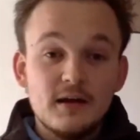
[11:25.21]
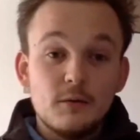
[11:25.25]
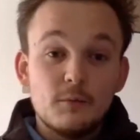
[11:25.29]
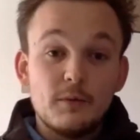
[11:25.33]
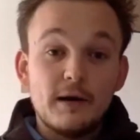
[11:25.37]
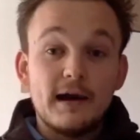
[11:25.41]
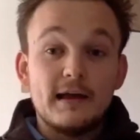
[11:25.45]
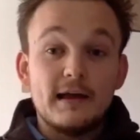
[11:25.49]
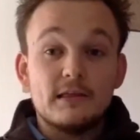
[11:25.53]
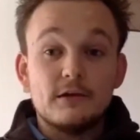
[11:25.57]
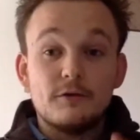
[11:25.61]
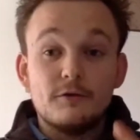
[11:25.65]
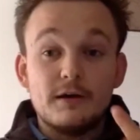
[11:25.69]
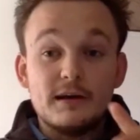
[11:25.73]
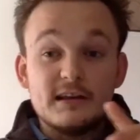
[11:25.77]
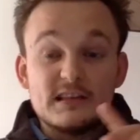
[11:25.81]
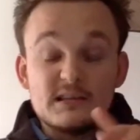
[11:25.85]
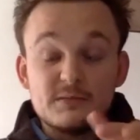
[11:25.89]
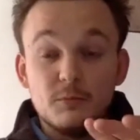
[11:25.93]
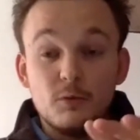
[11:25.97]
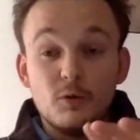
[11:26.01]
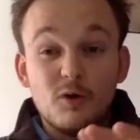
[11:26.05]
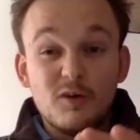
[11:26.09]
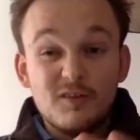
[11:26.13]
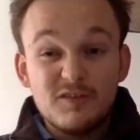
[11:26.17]
whether it's
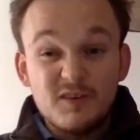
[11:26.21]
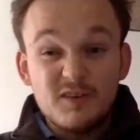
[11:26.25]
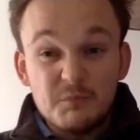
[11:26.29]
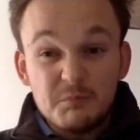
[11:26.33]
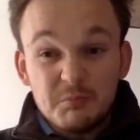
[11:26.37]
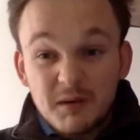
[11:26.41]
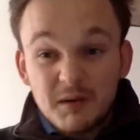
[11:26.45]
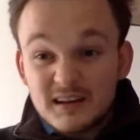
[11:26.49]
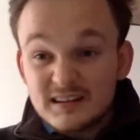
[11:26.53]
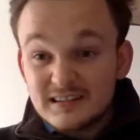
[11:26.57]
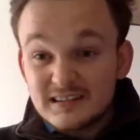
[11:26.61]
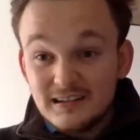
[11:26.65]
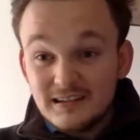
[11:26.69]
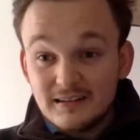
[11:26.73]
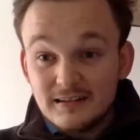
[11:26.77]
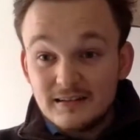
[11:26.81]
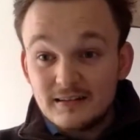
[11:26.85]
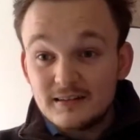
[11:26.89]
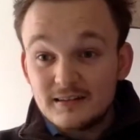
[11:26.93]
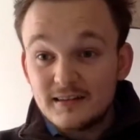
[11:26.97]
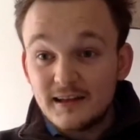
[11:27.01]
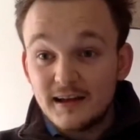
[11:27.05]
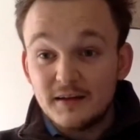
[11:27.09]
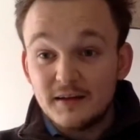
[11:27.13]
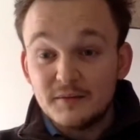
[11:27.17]
more of a muscle
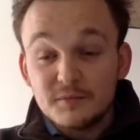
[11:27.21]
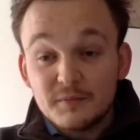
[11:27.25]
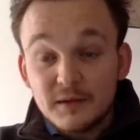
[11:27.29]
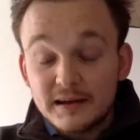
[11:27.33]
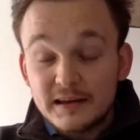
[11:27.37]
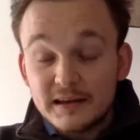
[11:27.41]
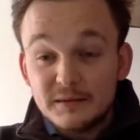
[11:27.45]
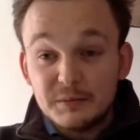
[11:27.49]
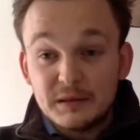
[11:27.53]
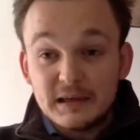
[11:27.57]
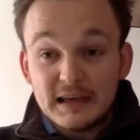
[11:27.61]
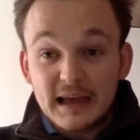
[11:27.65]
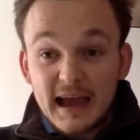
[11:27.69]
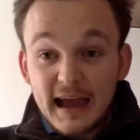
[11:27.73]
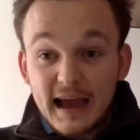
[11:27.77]
that may be